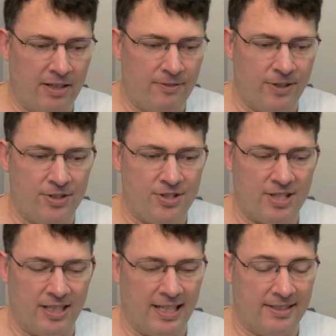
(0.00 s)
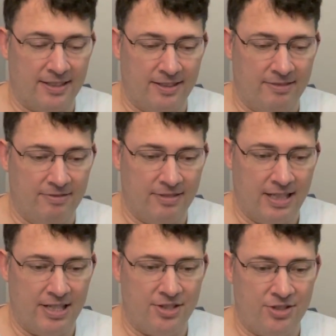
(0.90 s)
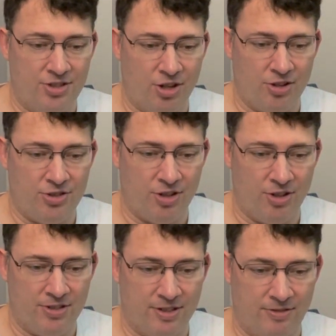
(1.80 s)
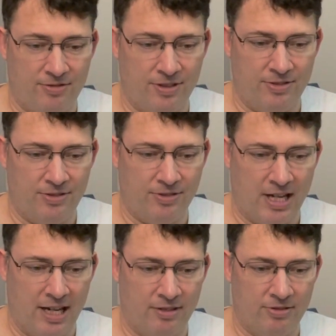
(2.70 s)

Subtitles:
First selected is Josh Johnson, 55.